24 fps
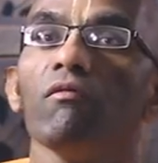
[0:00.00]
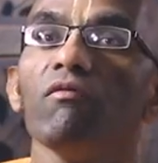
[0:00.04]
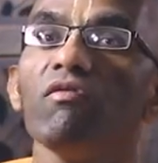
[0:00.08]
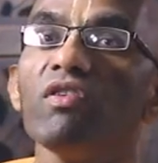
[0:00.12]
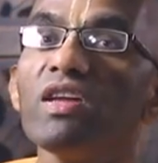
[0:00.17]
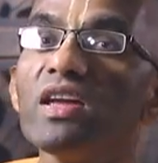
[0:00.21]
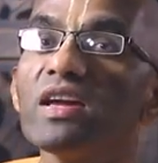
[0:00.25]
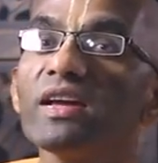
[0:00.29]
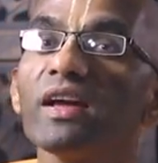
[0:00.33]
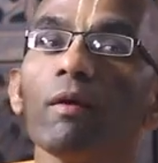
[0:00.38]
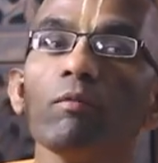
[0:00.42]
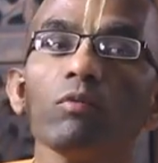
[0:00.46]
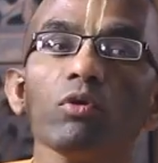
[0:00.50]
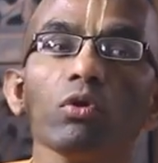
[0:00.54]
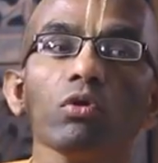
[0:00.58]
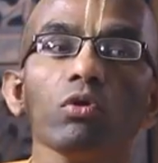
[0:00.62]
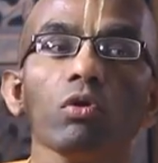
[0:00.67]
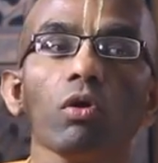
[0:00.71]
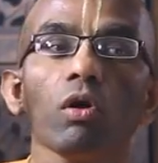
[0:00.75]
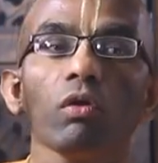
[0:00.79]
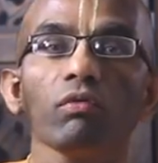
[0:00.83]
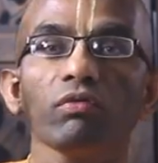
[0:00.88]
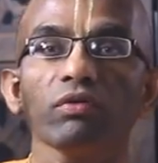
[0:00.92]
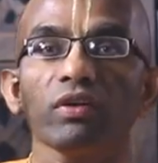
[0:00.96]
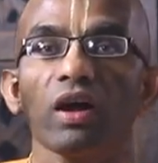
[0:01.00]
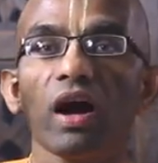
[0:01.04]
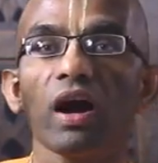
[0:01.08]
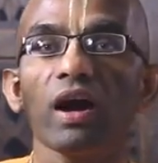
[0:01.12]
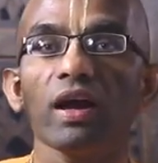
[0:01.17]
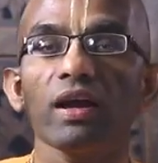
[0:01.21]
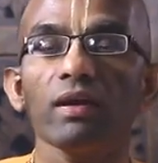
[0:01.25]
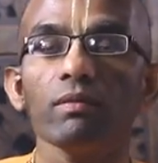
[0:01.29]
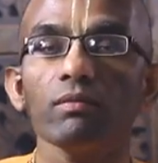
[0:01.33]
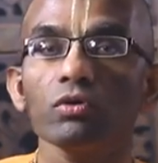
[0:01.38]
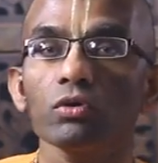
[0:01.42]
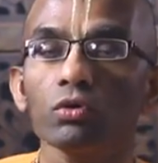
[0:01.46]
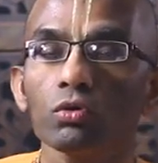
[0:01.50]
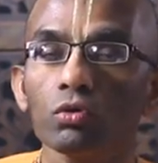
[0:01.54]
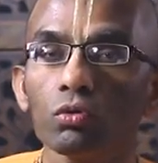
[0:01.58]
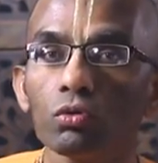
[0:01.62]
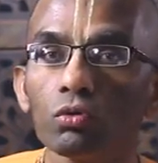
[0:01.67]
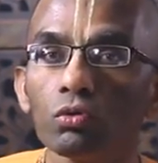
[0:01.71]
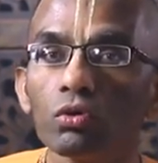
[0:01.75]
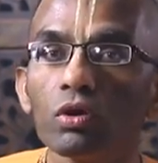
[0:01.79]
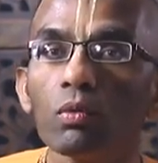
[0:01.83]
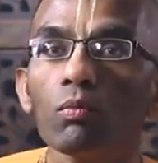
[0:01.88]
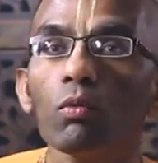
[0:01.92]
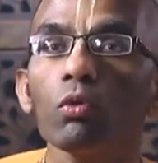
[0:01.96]
we come to know of time
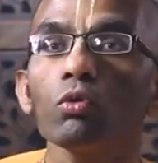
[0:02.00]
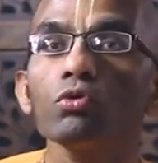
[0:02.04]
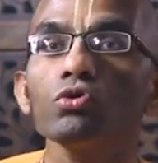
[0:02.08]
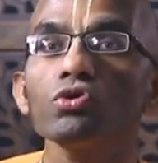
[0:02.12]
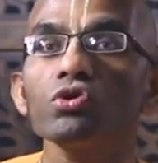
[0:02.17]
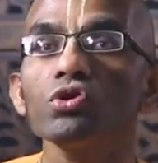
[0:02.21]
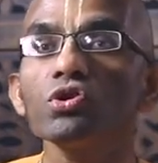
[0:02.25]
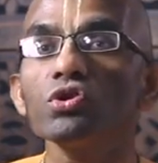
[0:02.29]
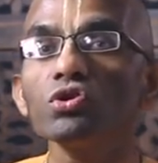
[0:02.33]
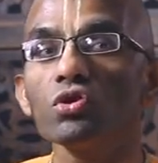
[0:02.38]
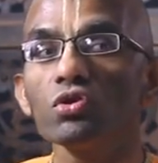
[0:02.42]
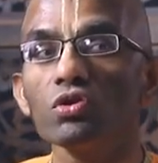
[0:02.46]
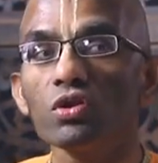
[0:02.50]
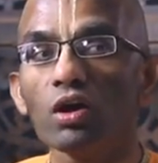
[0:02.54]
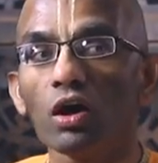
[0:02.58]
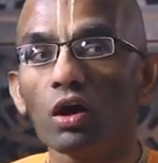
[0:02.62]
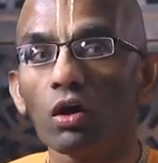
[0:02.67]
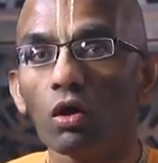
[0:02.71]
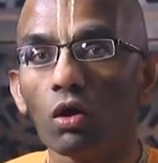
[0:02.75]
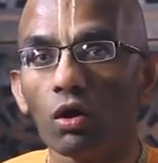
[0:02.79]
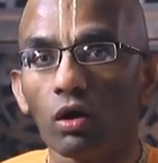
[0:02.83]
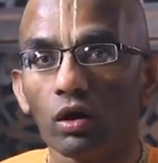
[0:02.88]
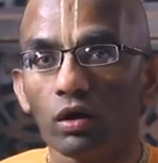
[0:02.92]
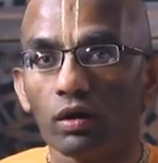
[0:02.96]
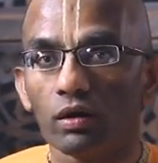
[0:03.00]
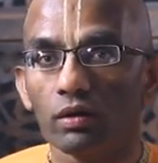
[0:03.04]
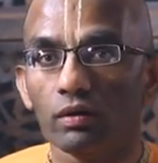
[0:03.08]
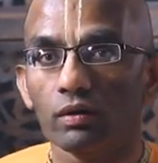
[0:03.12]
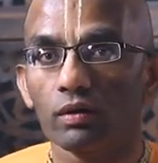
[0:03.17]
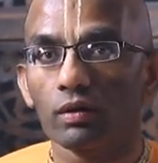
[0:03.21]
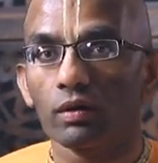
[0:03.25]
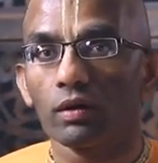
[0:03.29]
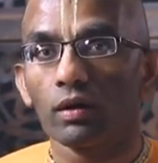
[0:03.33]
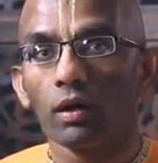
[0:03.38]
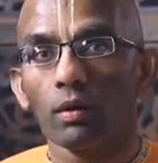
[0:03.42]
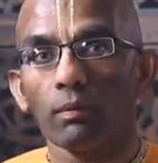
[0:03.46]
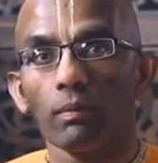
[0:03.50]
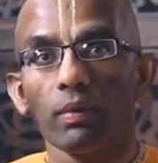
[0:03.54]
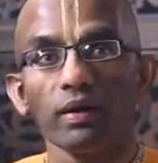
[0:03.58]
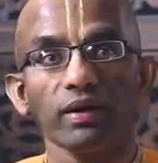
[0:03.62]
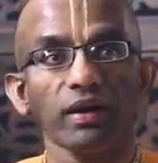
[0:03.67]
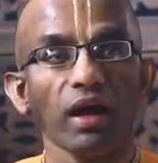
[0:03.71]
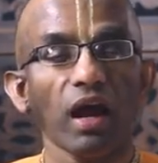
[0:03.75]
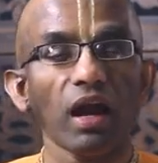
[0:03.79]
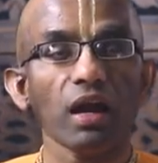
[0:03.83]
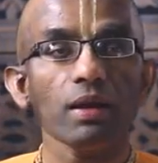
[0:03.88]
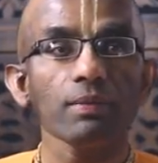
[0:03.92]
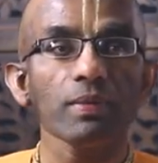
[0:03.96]
through the motions on the clock.
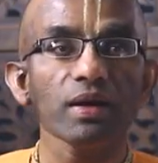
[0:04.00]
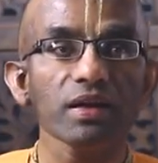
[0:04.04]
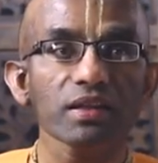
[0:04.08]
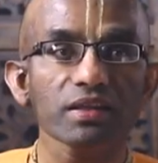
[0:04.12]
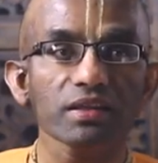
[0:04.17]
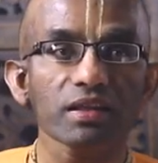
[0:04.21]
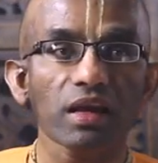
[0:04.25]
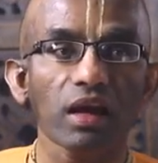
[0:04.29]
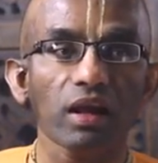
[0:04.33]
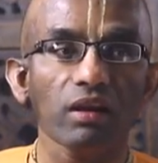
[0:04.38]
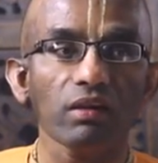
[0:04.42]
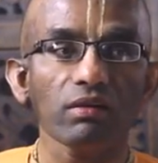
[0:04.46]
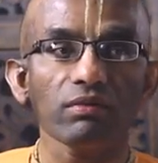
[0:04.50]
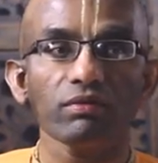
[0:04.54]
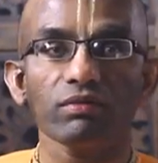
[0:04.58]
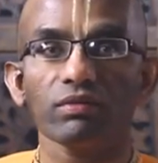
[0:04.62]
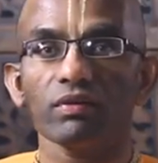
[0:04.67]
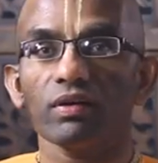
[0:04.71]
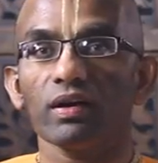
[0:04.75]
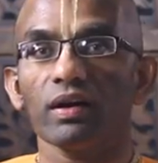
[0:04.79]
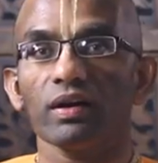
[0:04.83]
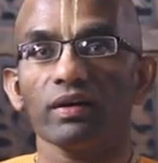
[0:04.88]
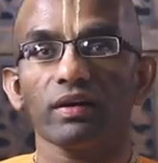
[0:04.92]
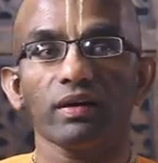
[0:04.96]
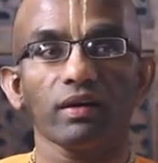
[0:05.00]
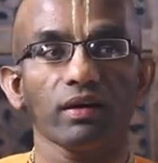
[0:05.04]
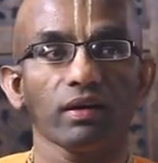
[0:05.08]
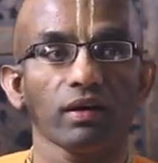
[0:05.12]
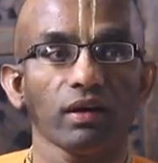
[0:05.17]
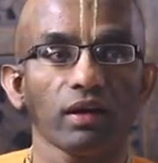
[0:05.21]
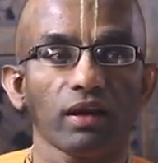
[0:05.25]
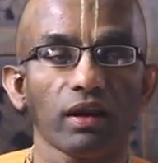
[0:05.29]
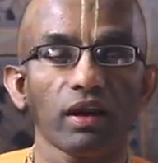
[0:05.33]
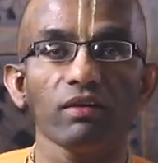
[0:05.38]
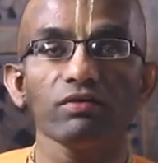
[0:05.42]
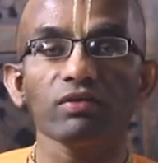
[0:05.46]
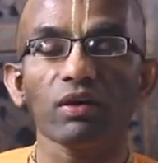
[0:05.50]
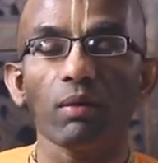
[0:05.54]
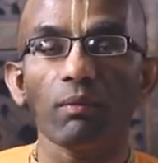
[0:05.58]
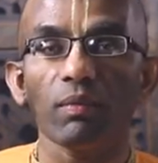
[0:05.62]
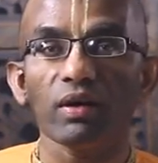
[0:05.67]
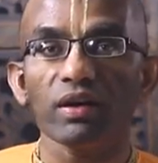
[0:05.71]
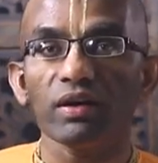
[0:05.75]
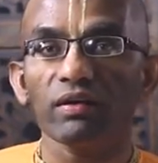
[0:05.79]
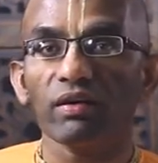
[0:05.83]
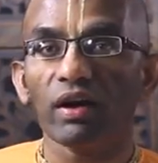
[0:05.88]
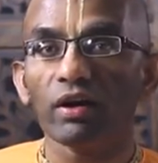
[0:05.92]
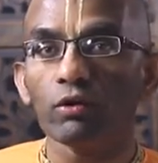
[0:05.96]
But time itself, if
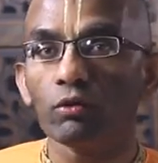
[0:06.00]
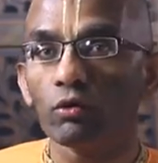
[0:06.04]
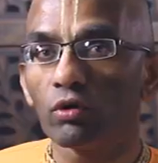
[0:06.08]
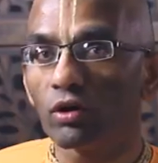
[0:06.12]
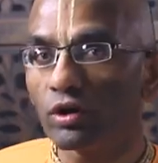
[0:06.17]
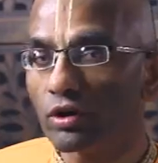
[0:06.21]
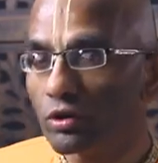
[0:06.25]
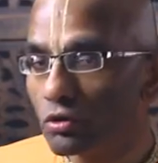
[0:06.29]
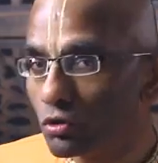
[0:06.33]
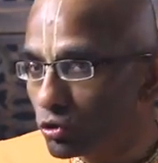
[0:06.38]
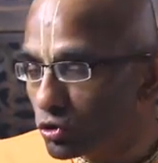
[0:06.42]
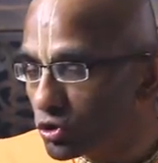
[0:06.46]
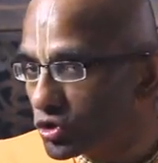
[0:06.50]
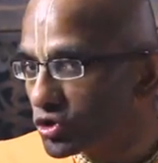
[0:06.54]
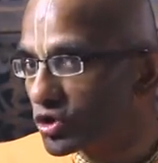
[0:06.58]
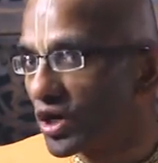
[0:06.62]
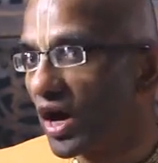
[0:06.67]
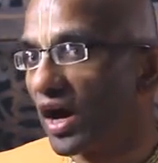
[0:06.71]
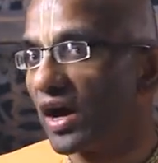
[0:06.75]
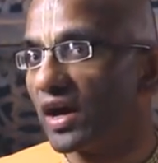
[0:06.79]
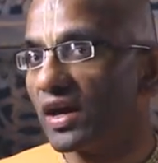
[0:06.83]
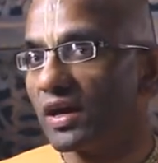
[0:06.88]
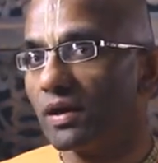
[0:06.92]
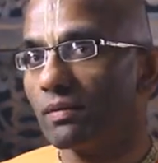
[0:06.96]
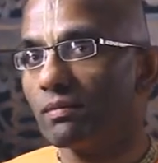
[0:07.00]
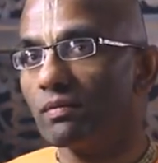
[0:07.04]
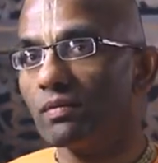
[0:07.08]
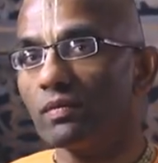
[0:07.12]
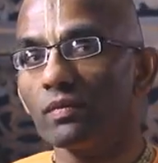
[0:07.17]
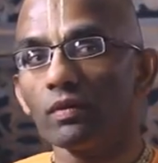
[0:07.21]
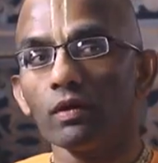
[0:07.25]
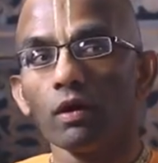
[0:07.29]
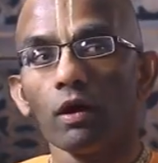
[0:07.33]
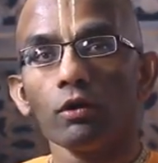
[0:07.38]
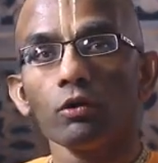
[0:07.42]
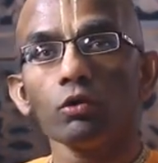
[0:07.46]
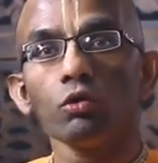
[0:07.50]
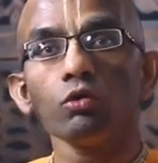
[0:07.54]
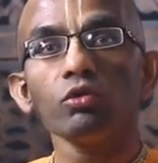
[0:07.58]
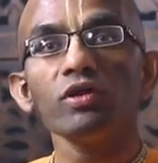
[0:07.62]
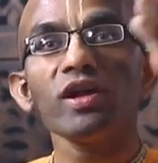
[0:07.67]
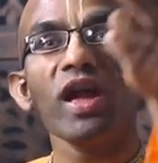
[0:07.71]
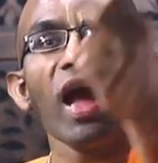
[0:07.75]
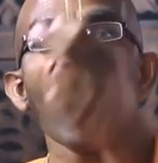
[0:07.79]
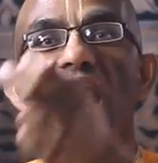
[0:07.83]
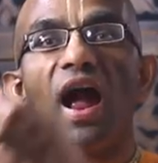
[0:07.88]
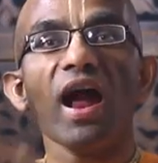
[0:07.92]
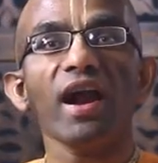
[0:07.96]
somebody tried to reduce time to
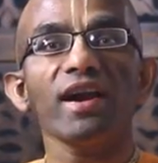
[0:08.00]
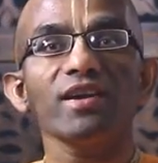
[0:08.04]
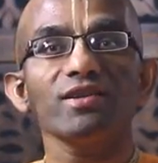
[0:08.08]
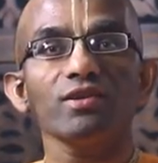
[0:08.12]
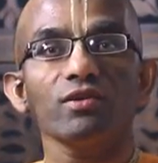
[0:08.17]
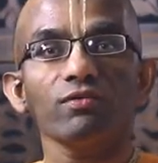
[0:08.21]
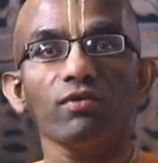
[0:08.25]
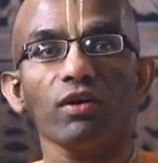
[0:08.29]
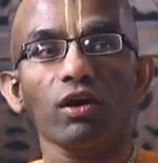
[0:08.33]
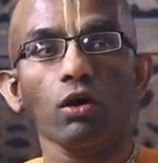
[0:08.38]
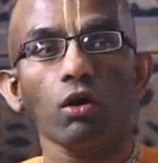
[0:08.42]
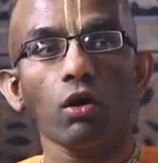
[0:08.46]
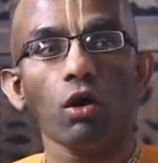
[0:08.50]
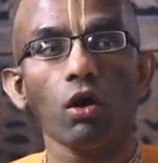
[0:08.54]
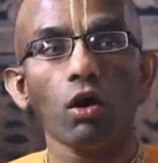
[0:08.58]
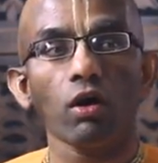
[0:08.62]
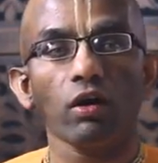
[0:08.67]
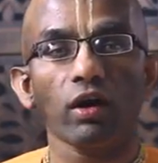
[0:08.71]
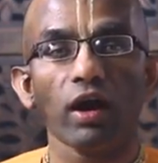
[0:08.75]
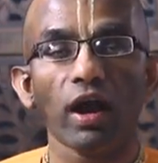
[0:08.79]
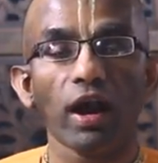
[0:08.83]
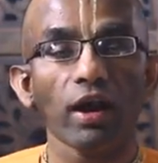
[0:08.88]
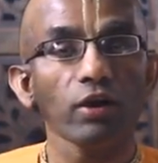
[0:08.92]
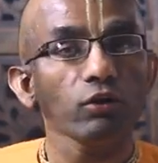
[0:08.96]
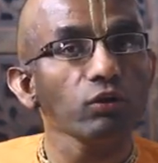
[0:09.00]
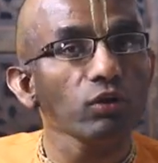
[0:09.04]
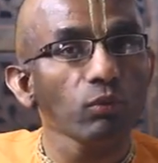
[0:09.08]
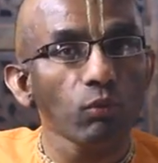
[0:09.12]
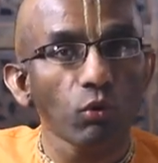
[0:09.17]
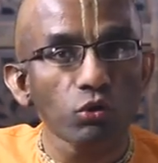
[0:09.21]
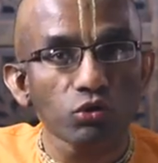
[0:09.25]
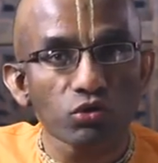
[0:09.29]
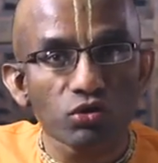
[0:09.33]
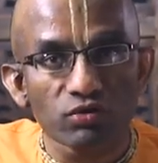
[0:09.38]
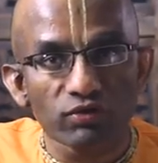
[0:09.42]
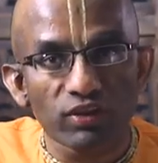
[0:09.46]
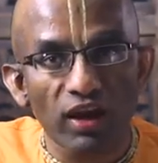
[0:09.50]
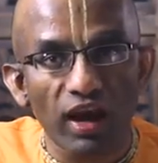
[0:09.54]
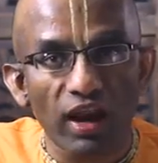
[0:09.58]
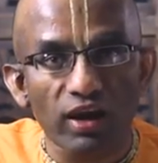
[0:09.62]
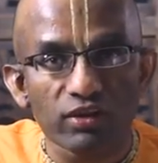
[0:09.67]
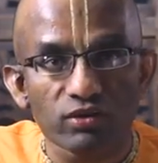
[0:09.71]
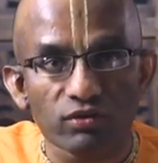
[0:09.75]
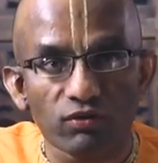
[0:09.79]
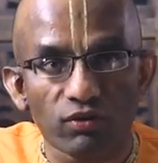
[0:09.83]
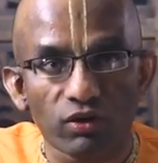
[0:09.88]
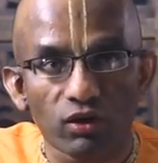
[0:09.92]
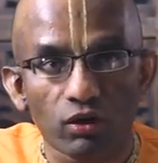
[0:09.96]
the hands of a clock and to the motions of the
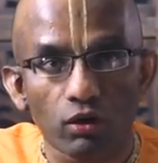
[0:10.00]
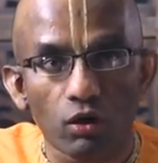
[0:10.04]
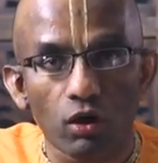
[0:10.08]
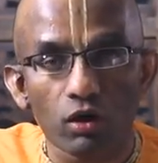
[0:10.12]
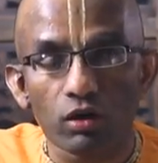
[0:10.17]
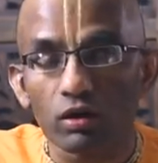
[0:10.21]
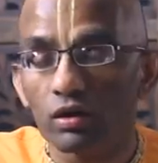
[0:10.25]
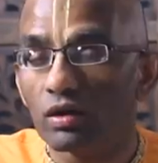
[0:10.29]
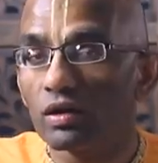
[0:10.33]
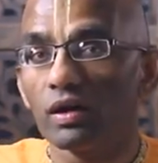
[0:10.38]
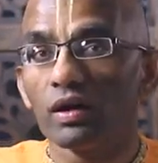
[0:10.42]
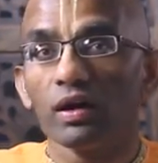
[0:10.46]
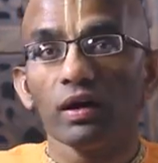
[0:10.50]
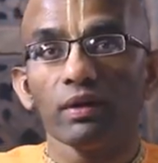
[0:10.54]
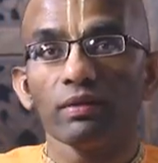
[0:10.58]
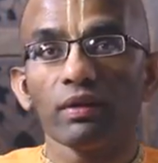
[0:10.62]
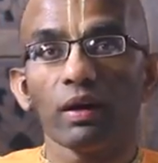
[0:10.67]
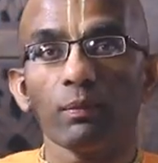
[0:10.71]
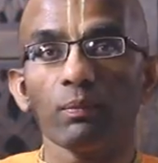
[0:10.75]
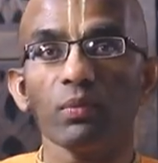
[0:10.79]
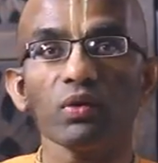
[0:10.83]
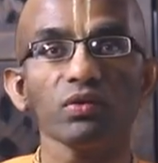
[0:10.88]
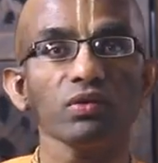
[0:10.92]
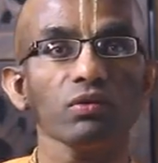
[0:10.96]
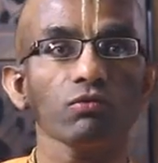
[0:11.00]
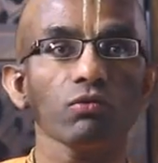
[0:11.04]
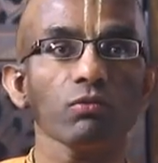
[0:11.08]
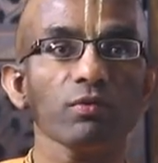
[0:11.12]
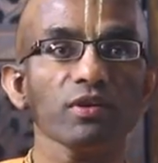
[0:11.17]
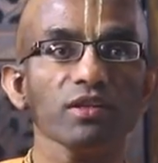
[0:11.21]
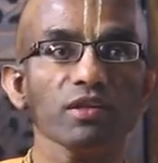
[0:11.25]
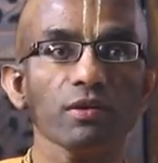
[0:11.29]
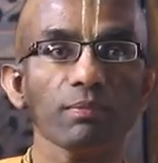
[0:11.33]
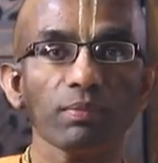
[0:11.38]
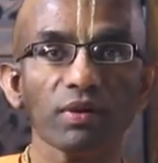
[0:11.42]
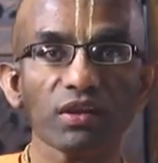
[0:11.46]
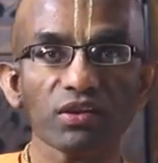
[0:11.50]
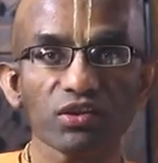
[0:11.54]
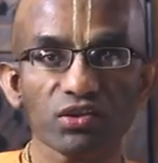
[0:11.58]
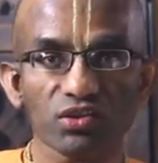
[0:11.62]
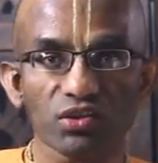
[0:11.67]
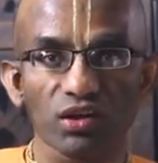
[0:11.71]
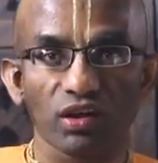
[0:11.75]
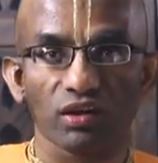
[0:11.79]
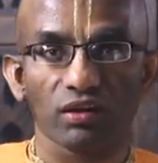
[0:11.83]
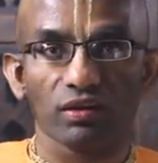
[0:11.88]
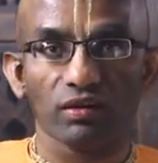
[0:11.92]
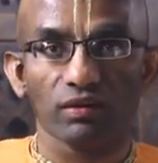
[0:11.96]
hands of a clock, that person would be
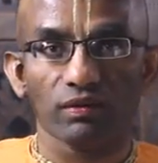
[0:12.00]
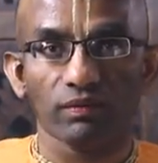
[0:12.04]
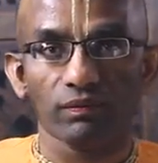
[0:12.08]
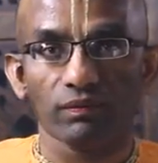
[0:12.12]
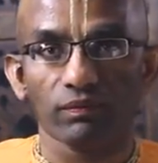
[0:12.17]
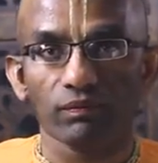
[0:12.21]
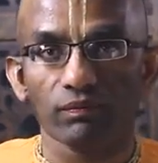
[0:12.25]
simplistic